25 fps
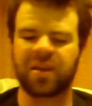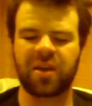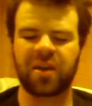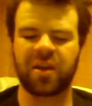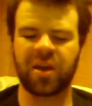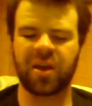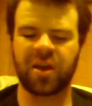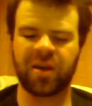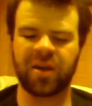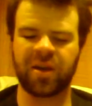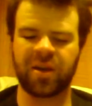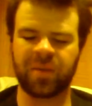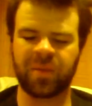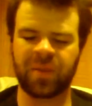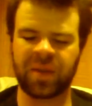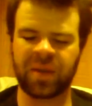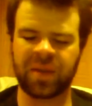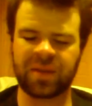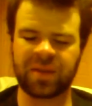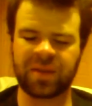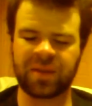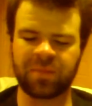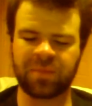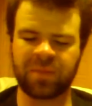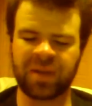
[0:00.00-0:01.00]

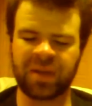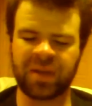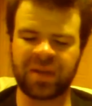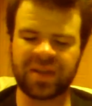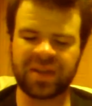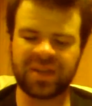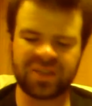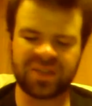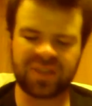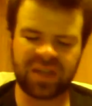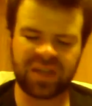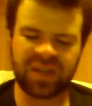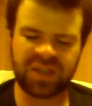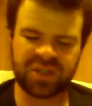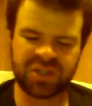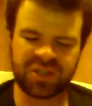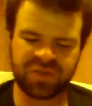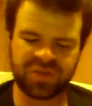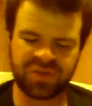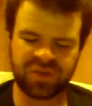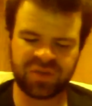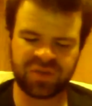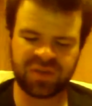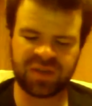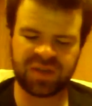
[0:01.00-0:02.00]
My
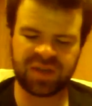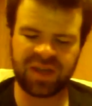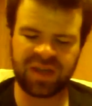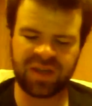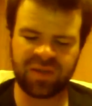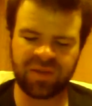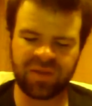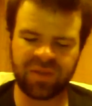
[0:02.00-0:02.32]
destinations for today,